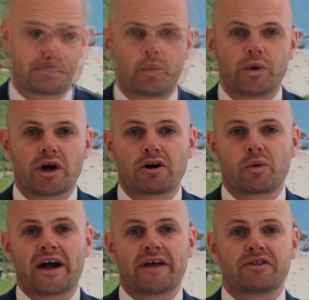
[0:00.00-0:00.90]
We are
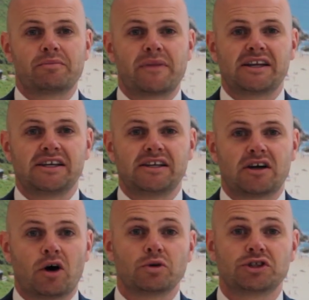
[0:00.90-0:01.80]
aware that
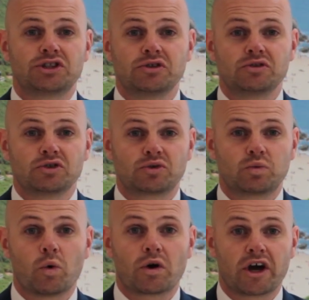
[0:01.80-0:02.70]
many older students
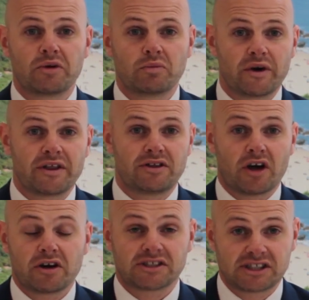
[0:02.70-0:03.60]
walk home with
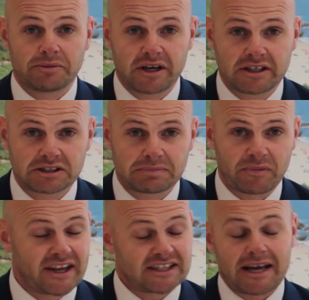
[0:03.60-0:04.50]
younger siblings,
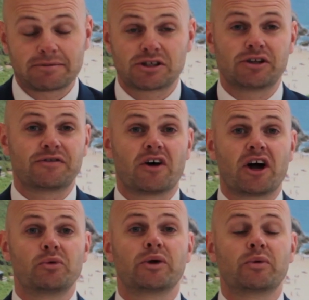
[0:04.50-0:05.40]
and that's absolutely
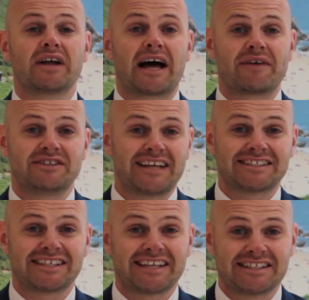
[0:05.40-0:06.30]
fine. We will have a
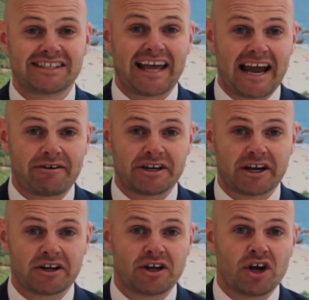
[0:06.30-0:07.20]
designated
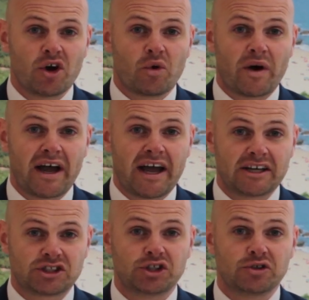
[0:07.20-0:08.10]
area
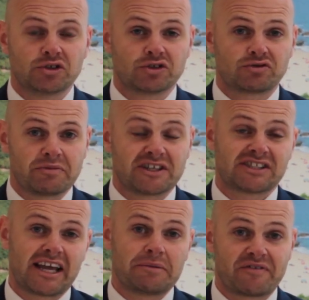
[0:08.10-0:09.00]
where students from the
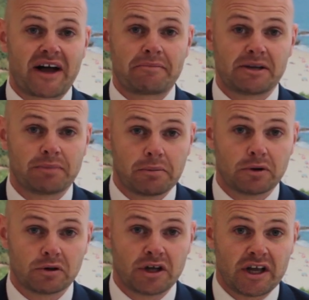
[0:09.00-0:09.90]
same family
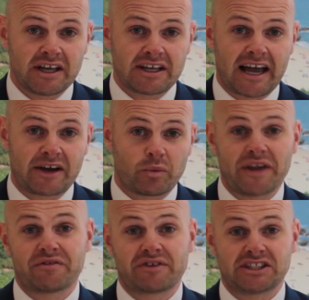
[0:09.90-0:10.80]
bubble can
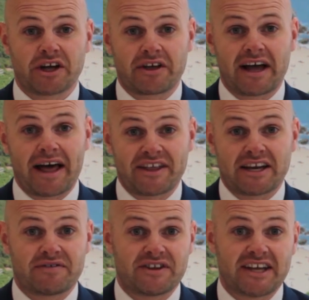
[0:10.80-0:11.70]
wait for each other at the
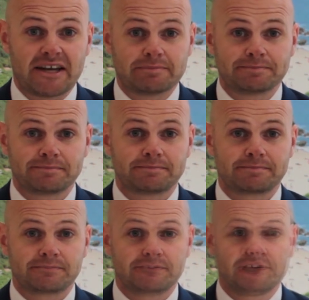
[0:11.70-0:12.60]
end of the day.
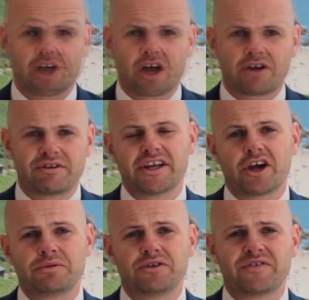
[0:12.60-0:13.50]
I really
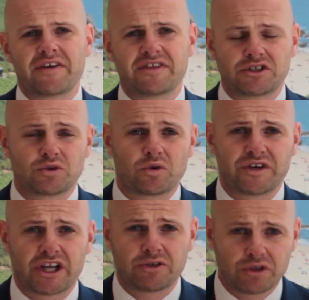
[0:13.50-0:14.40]
hope you found this short
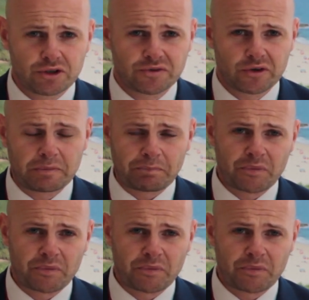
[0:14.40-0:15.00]
video useful.